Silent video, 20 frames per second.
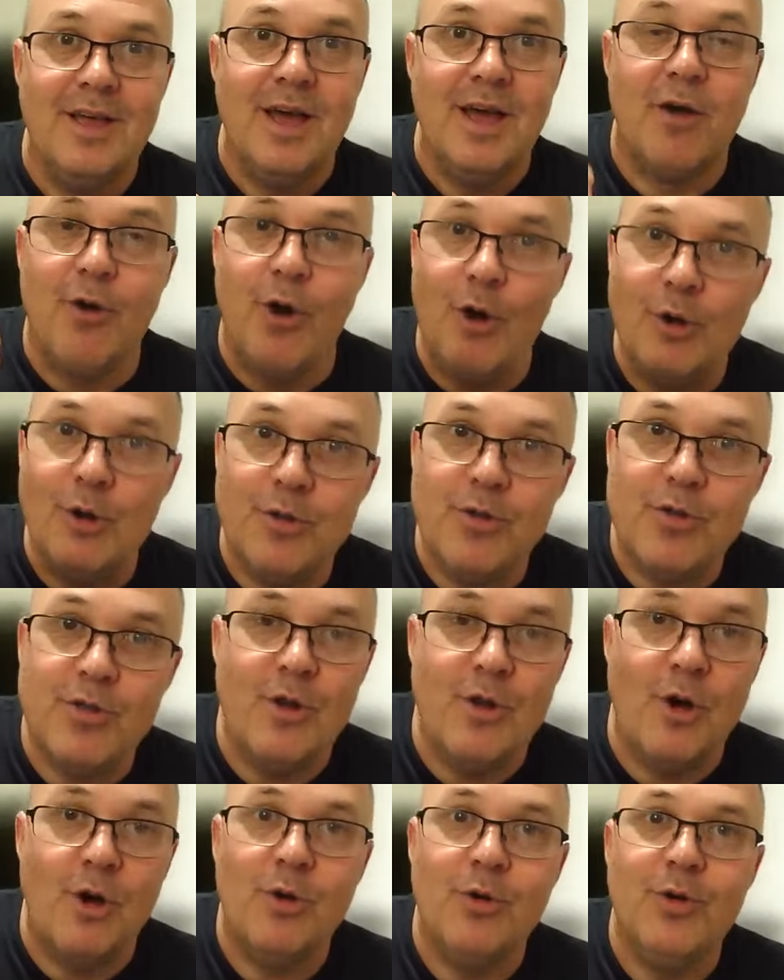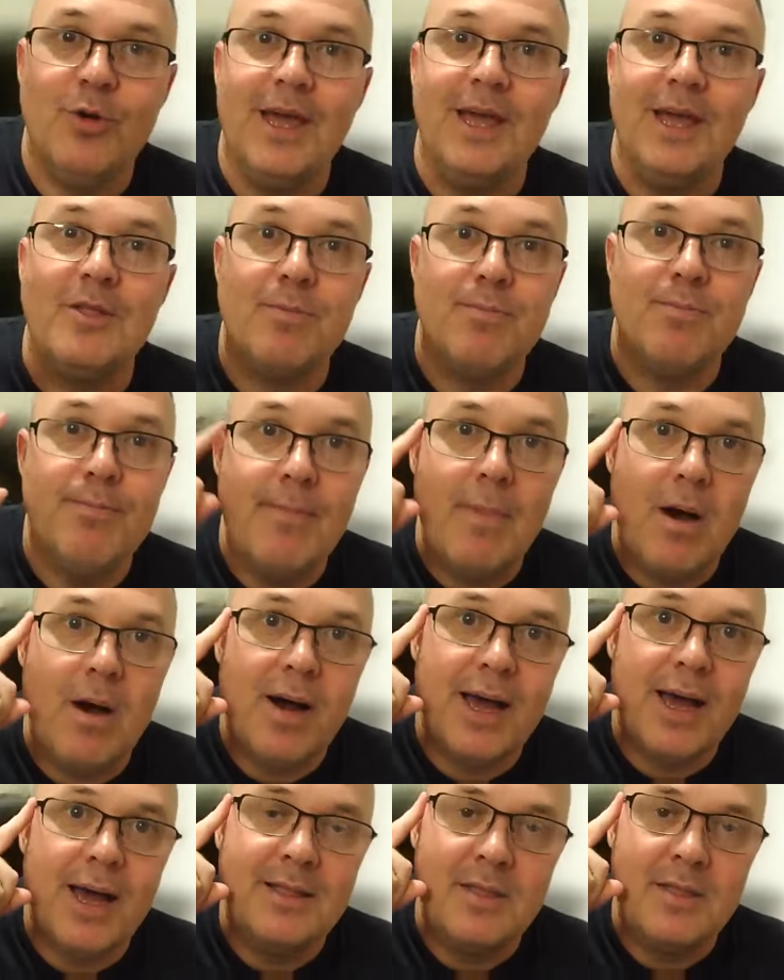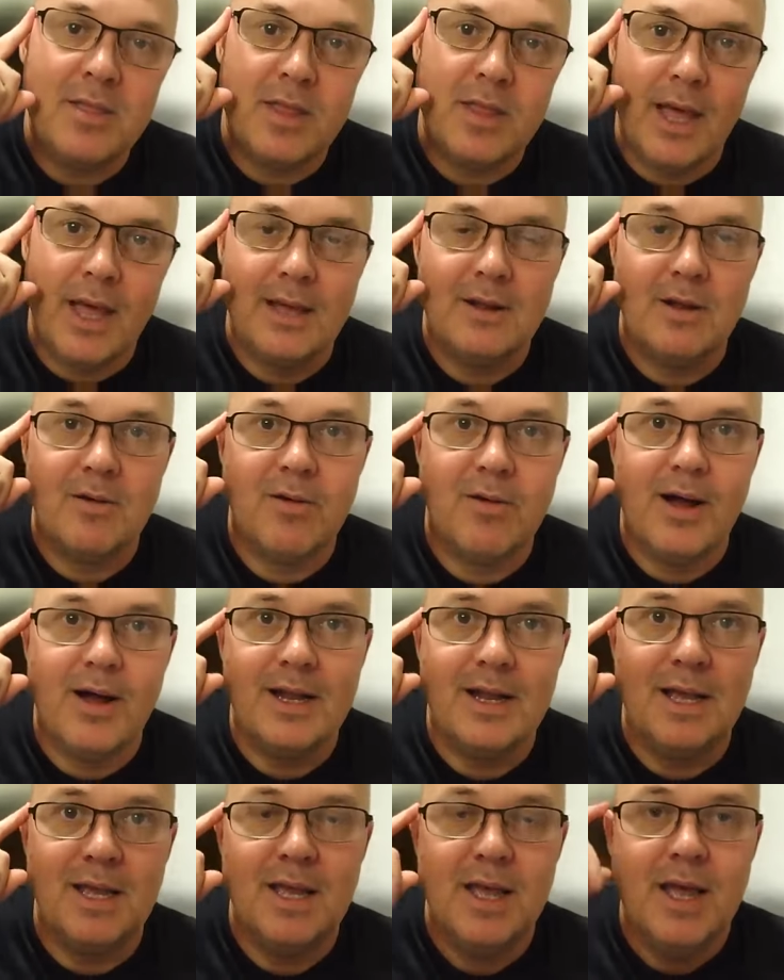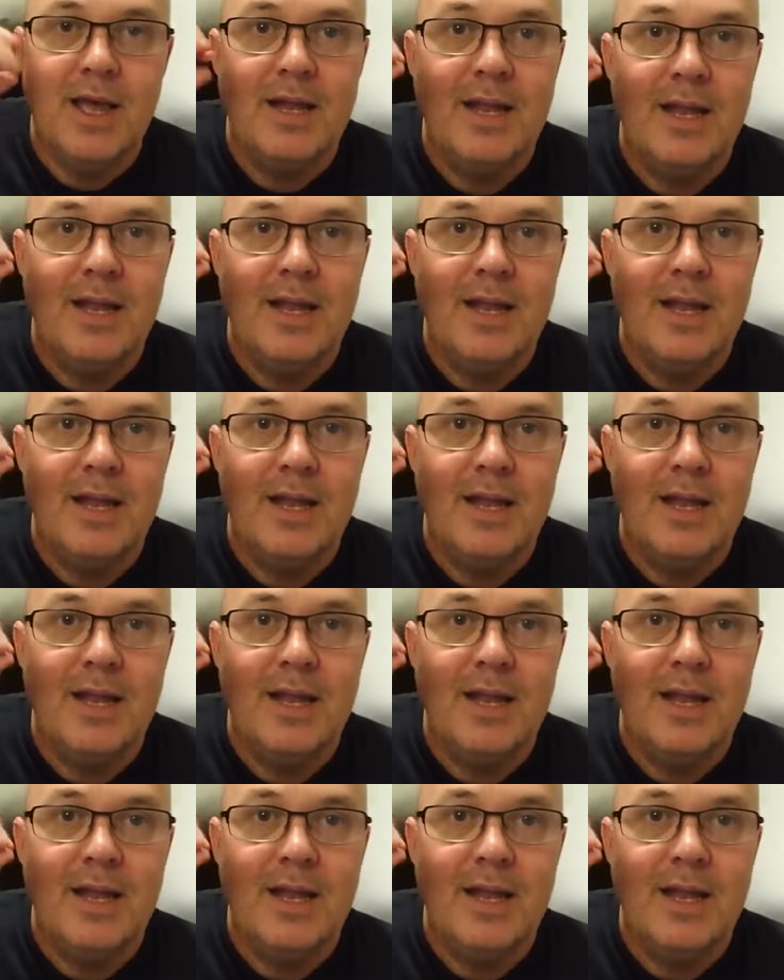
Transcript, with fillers: Our owners? No, it's mindset. All righty.